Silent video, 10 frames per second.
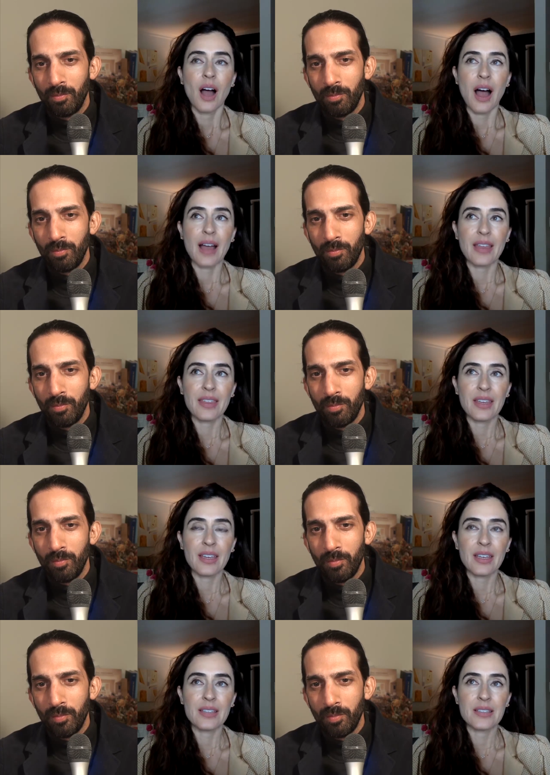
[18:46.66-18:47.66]
Speaker 1: i
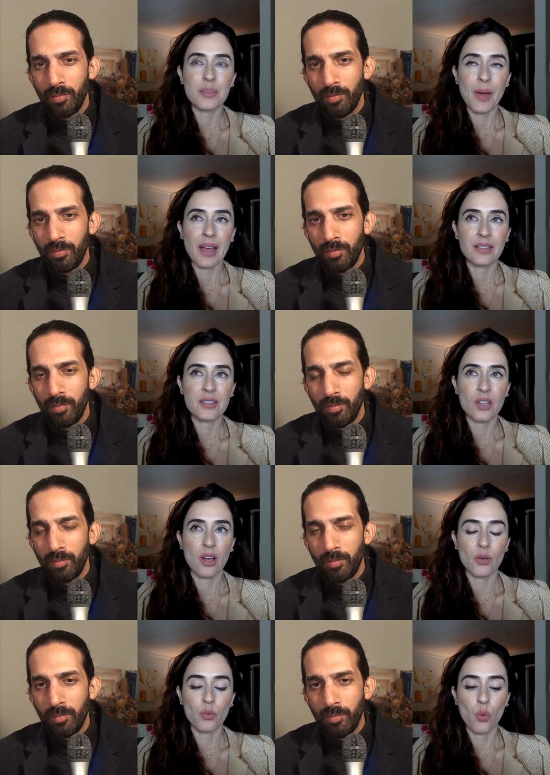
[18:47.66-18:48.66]
think it depends
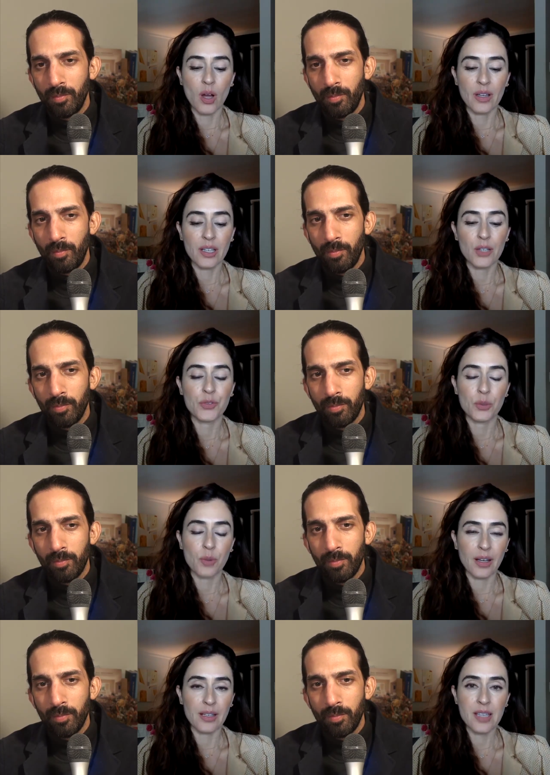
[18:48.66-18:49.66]
on one if you're
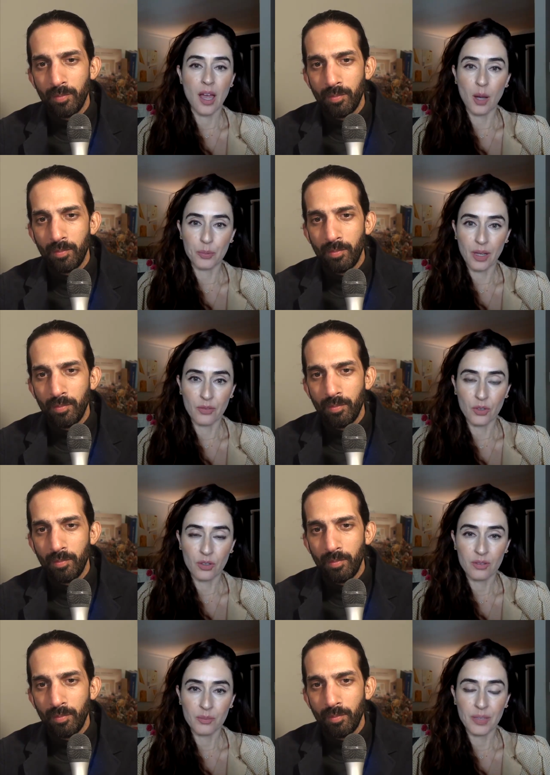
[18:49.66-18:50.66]
ready to up
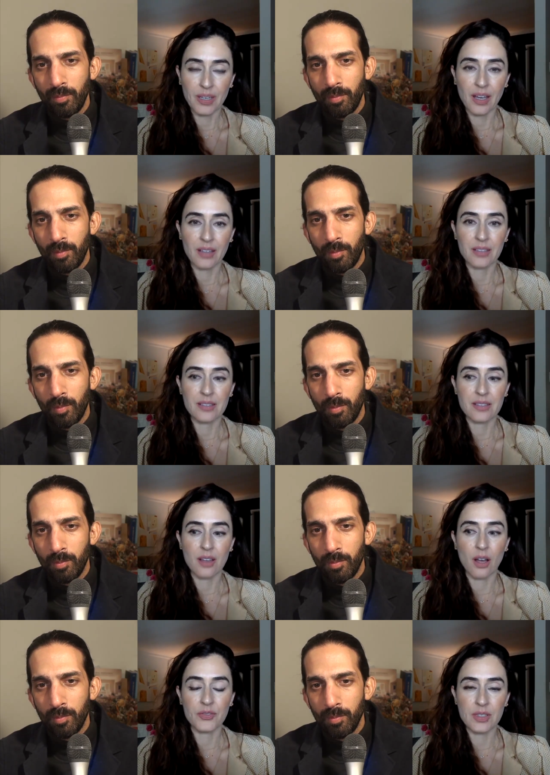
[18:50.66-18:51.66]
level because
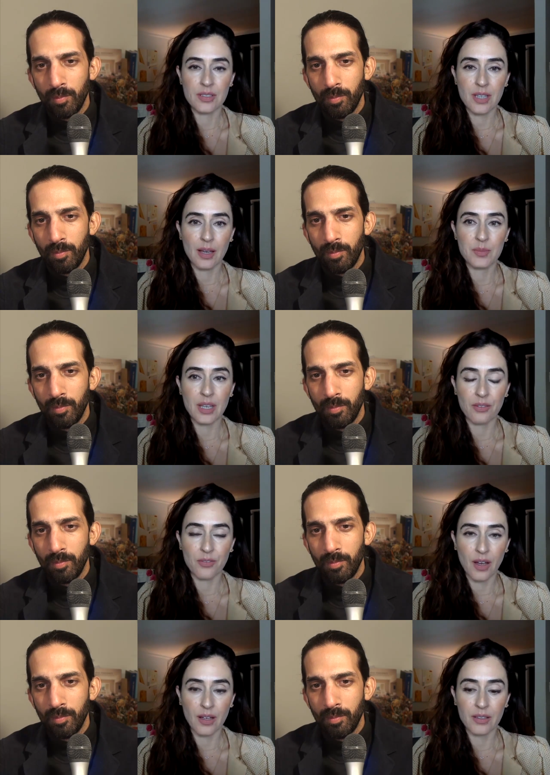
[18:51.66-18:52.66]
oftentimes i
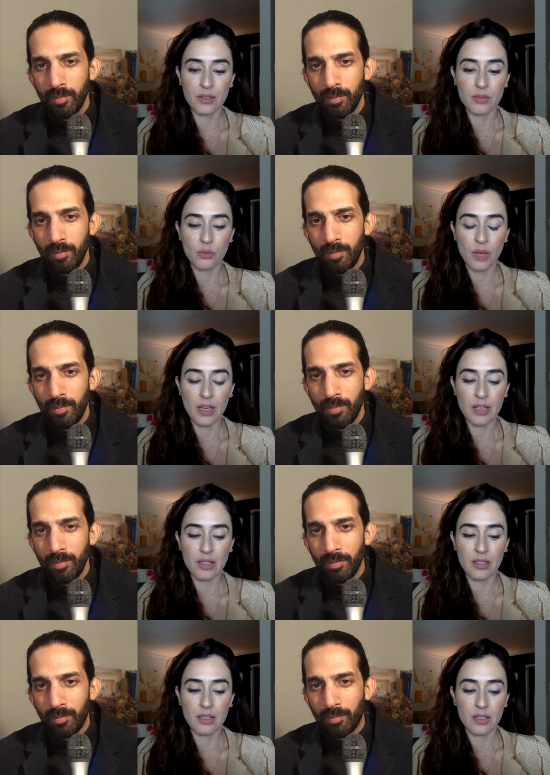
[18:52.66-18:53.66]
find
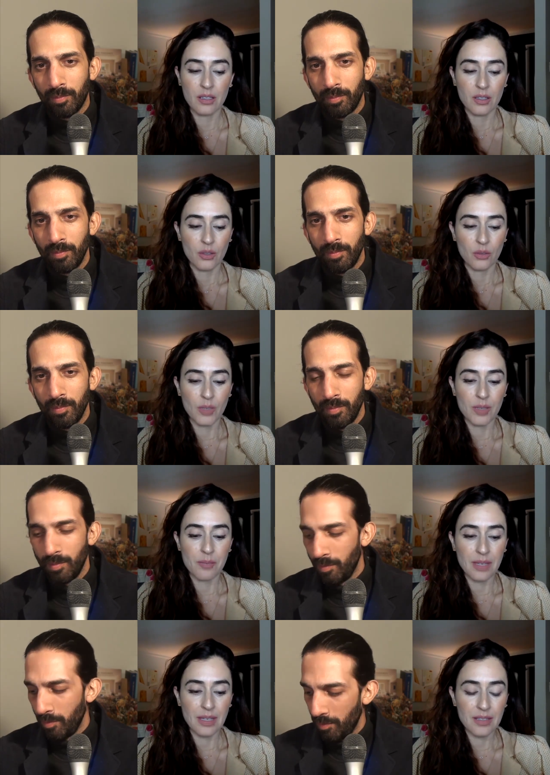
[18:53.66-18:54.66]
when we
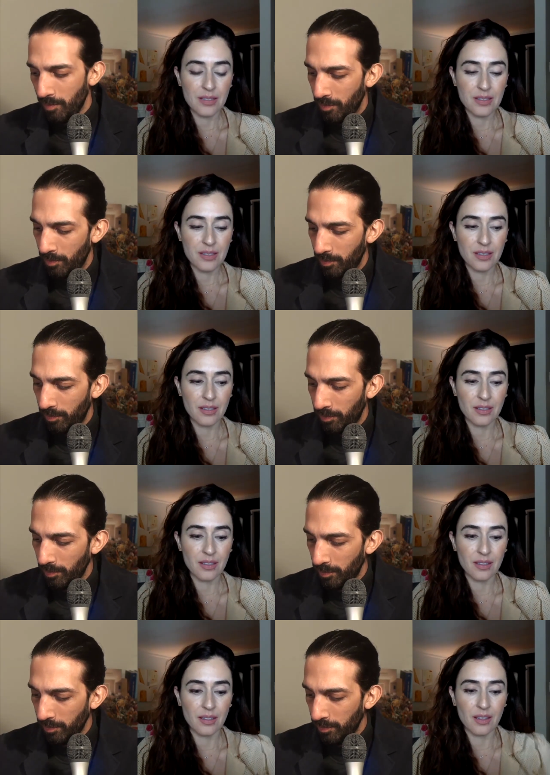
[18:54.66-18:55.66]
meet
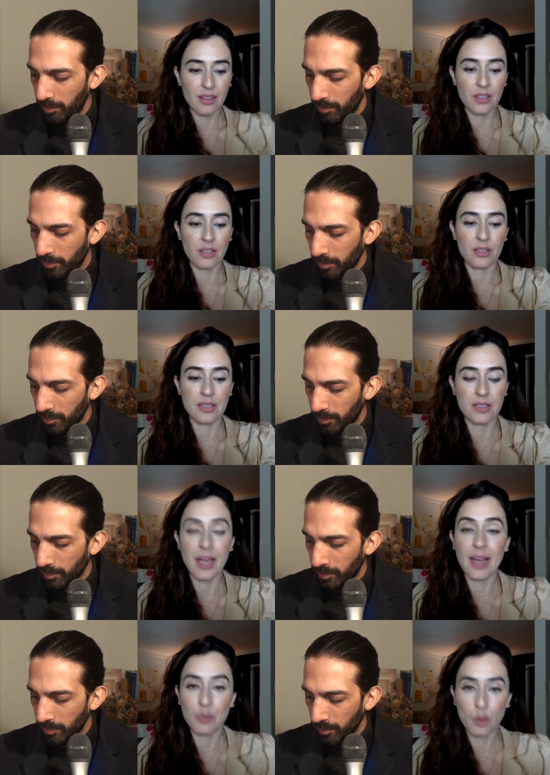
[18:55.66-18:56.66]
there is a
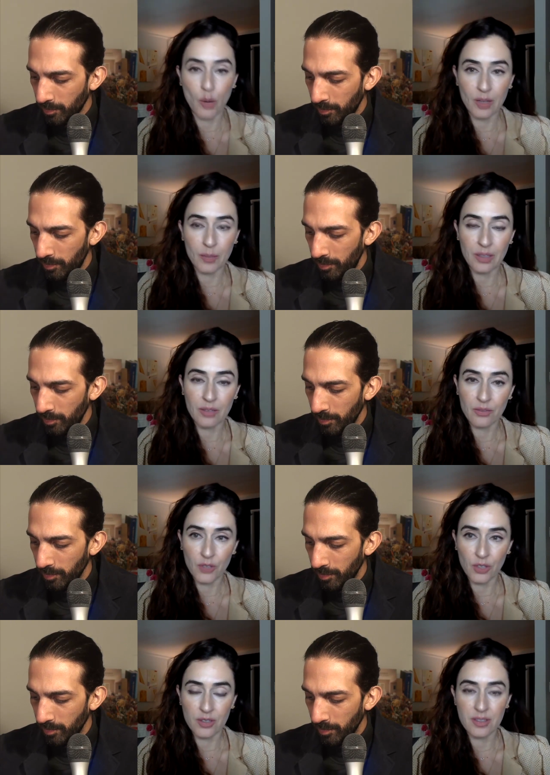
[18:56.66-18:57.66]
time requirement
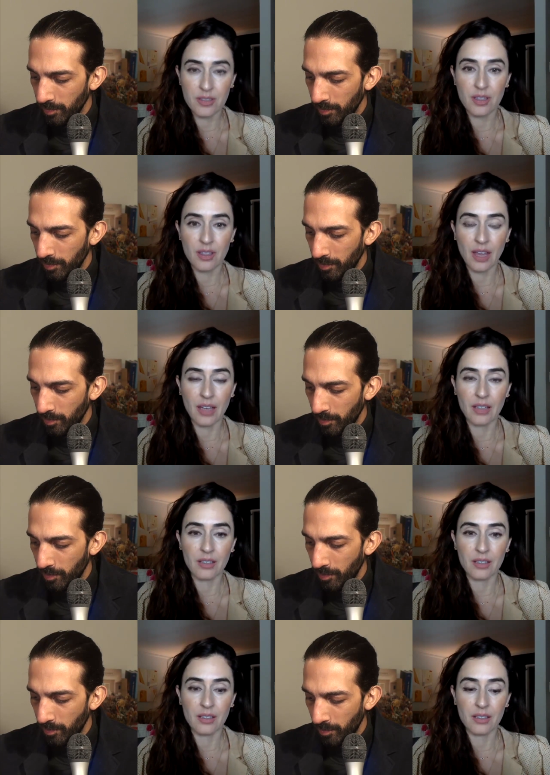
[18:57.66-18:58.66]
first that
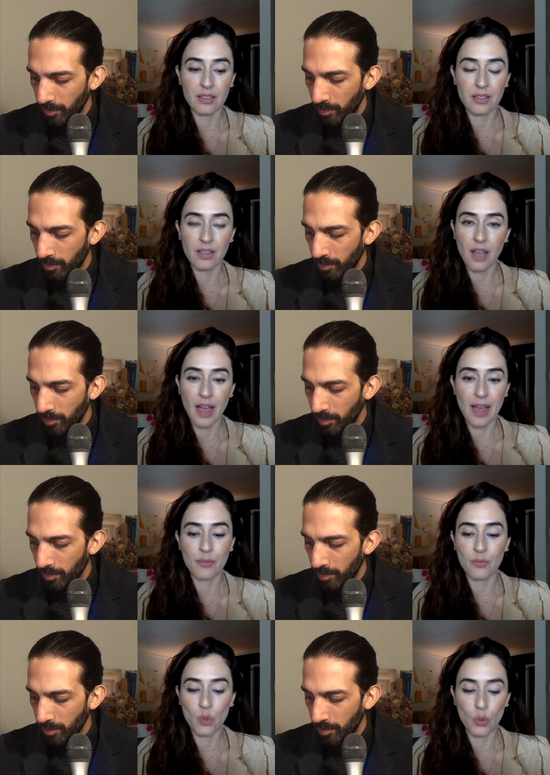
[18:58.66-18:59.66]

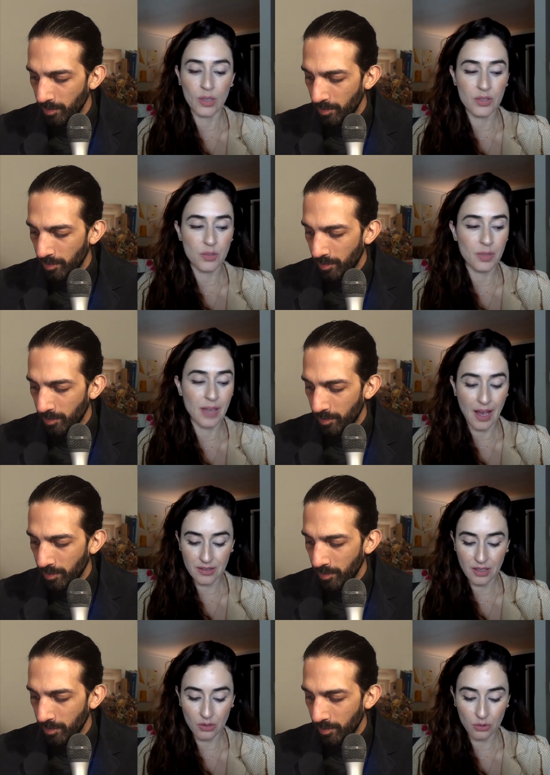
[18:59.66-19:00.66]
i'm going to be
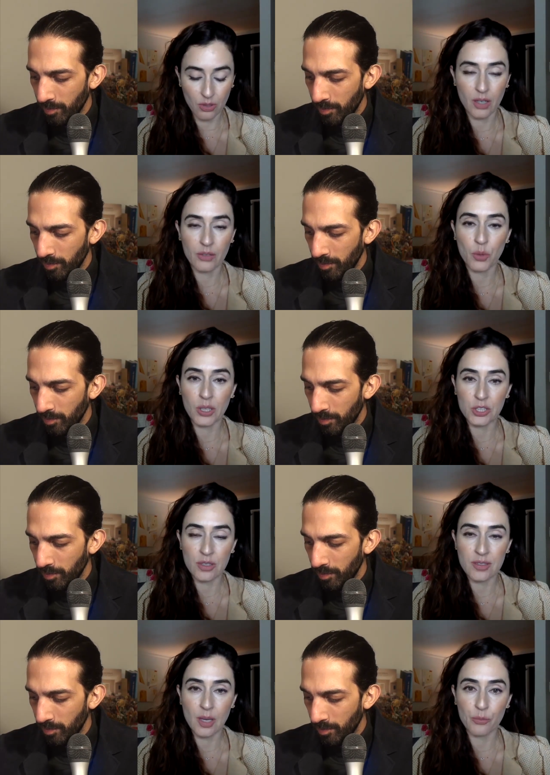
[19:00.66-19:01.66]
asking you a lot of
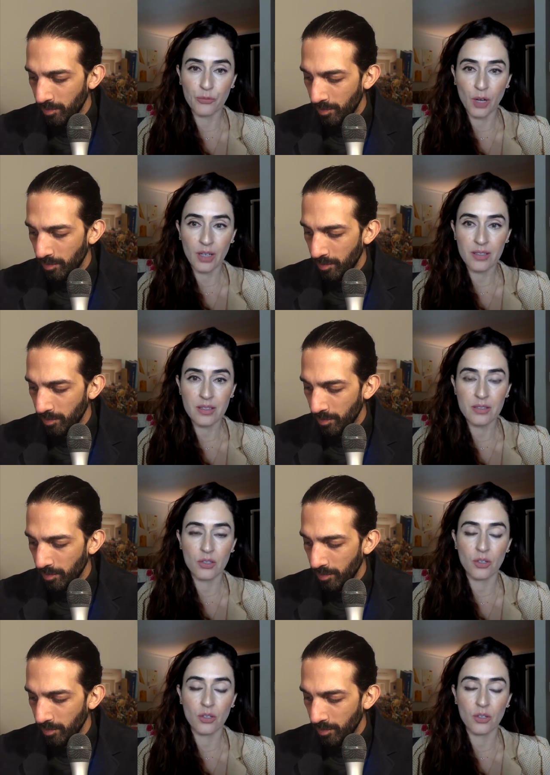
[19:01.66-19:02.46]
questions up front to